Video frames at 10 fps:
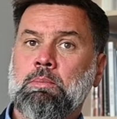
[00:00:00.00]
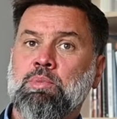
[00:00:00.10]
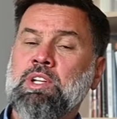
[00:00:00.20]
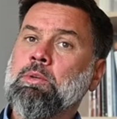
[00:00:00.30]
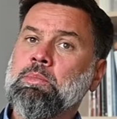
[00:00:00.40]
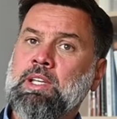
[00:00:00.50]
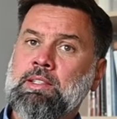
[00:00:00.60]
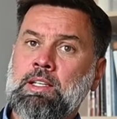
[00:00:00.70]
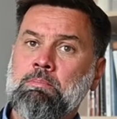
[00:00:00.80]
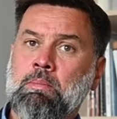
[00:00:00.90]

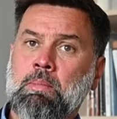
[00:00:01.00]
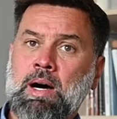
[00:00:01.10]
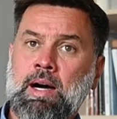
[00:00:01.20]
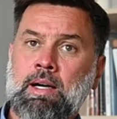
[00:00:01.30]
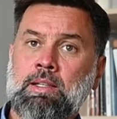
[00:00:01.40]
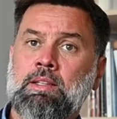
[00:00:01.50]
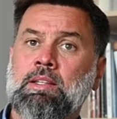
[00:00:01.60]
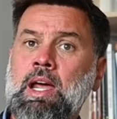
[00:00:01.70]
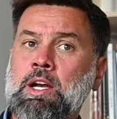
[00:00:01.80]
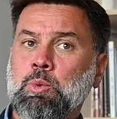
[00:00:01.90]
predominated by
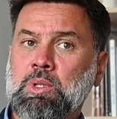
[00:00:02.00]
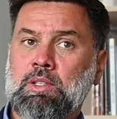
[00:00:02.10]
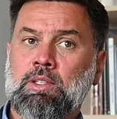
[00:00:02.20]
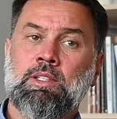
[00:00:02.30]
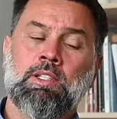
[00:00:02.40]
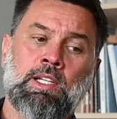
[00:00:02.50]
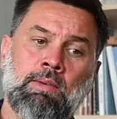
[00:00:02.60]
Darwin uh,